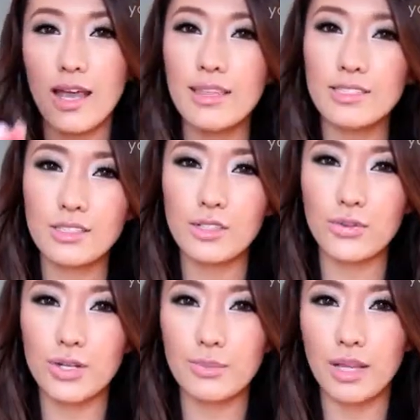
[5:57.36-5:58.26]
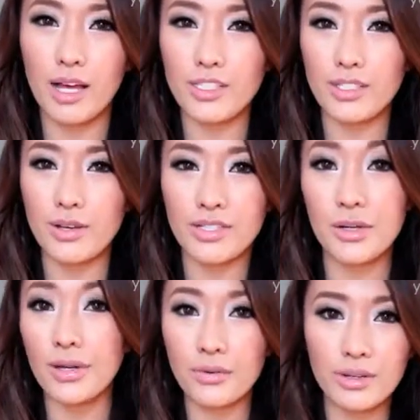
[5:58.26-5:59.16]
and this is a cream blush, and you guys
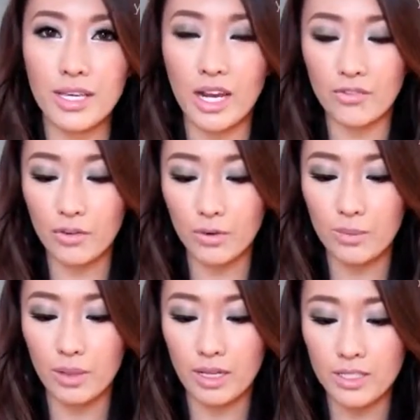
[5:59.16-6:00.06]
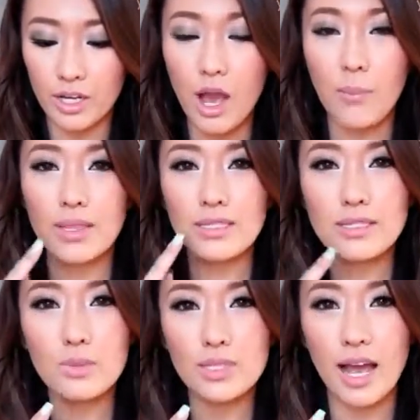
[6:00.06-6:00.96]
know I don't really care for cream blush, but this
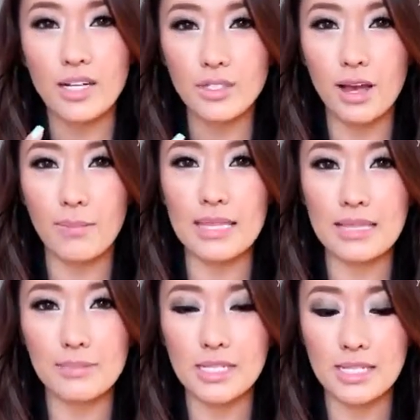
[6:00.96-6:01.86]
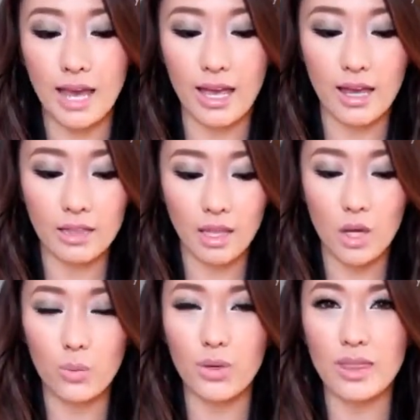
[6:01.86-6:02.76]
is what's actually on my lips today,
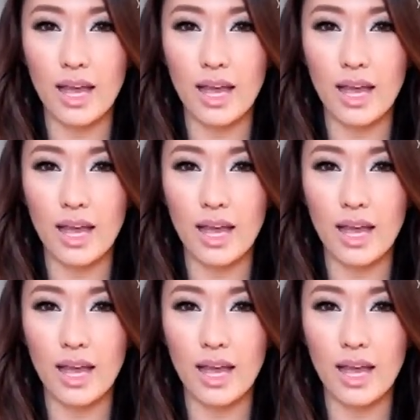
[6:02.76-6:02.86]
along with